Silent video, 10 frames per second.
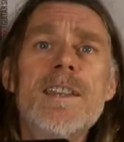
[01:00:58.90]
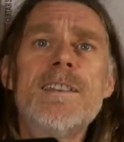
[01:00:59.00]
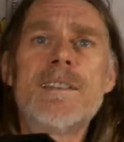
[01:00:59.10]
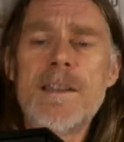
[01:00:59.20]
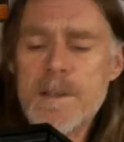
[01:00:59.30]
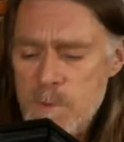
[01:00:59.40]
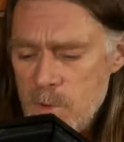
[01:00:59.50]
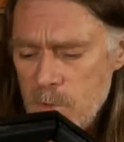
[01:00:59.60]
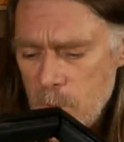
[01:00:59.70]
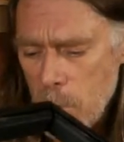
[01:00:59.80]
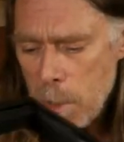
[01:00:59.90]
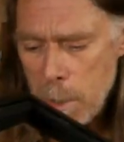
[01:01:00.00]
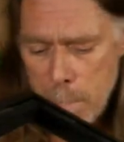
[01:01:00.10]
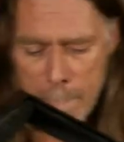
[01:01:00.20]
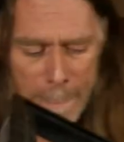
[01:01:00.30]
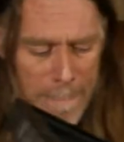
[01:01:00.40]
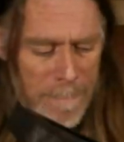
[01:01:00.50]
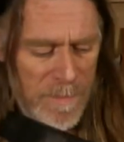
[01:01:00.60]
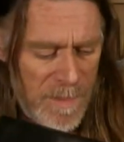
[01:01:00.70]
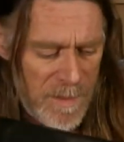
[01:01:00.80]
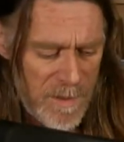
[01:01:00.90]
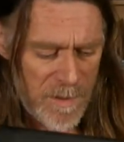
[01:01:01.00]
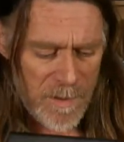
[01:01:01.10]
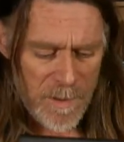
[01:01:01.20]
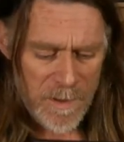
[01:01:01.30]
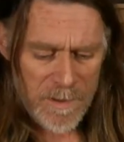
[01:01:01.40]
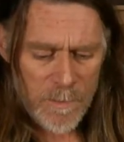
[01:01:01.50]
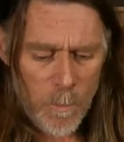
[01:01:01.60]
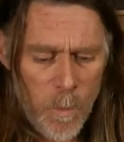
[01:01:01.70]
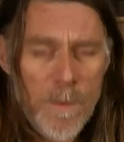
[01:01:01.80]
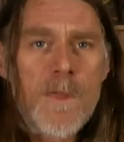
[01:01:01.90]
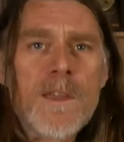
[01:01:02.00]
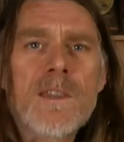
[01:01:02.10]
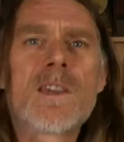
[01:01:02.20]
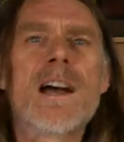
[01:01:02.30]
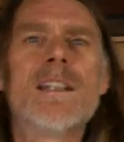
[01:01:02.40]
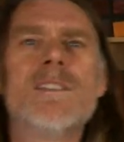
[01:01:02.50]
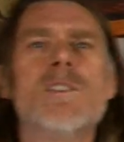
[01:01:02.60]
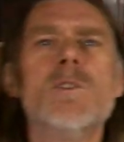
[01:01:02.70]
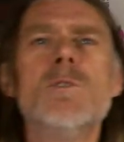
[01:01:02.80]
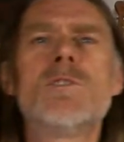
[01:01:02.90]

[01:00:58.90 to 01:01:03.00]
needed anymore. One thing you can do